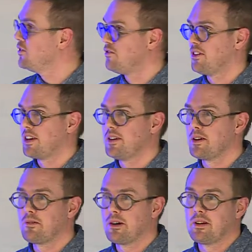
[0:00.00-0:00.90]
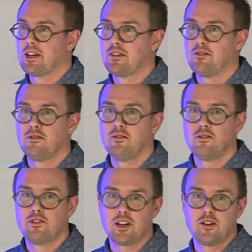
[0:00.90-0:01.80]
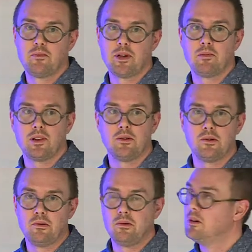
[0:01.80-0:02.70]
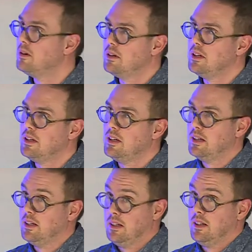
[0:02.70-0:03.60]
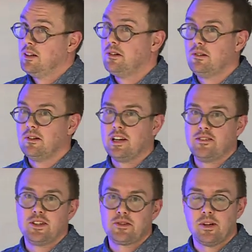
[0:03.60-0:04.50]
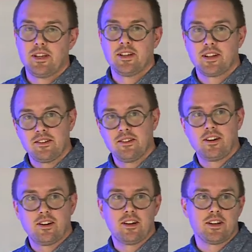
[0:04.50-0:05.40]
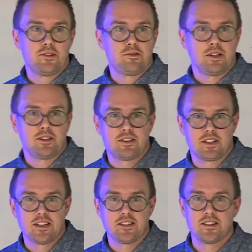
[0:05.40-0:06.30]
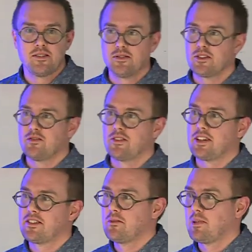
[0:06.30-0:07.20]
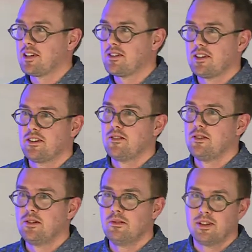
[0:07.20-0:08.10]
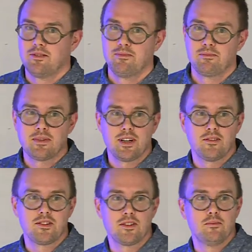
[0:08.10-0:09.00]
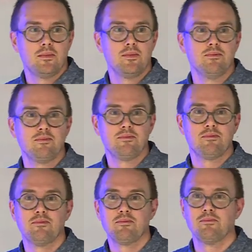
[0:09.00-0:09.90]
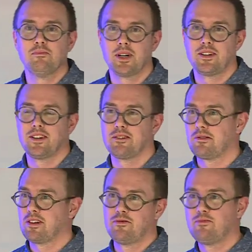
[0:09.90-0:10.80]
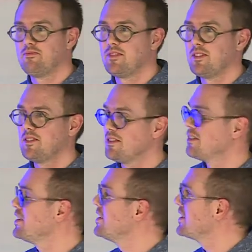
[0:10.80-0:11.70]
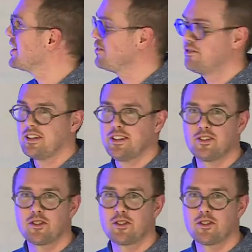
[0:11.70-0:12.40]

funding where we can fund people who who live in Sweden and are under 26. So if that applies to any of you, we have some money that we're kind of free to